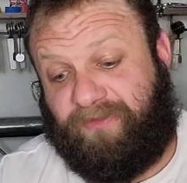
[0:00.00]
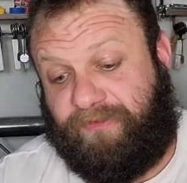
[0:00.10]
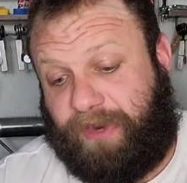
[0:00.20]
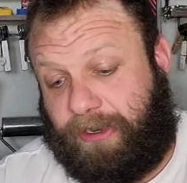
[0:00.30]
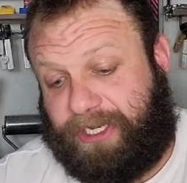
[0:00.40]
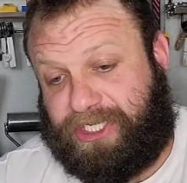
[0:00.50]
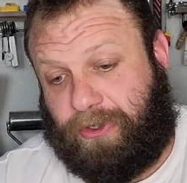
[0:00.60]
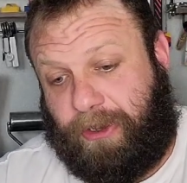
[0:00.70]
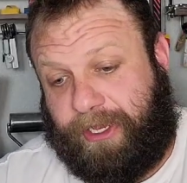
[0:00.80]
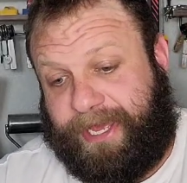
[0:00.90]
Very
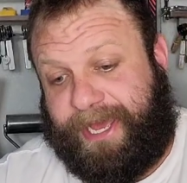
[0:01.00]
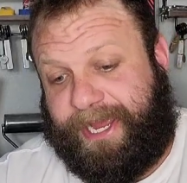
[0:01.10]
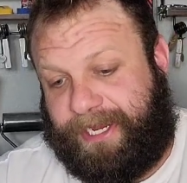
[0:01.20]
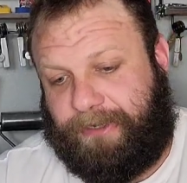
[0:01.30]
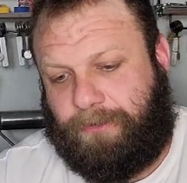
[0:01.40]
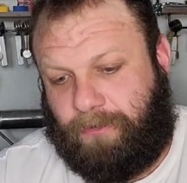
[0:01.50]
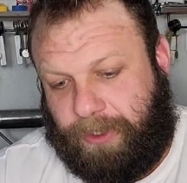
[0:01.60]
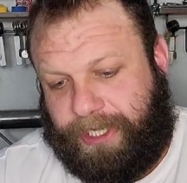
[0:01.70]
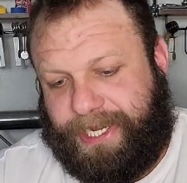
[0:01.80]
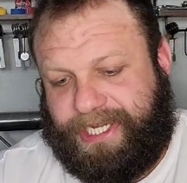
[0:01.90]
strong guy,
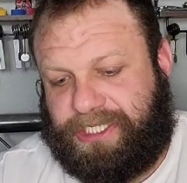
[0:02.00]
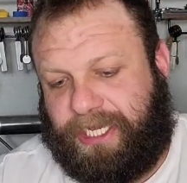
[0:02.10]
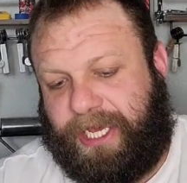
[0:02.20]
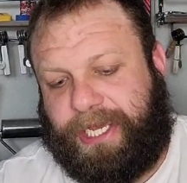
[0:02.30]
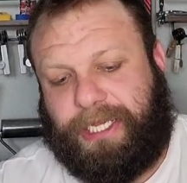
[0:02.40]
really nice guy.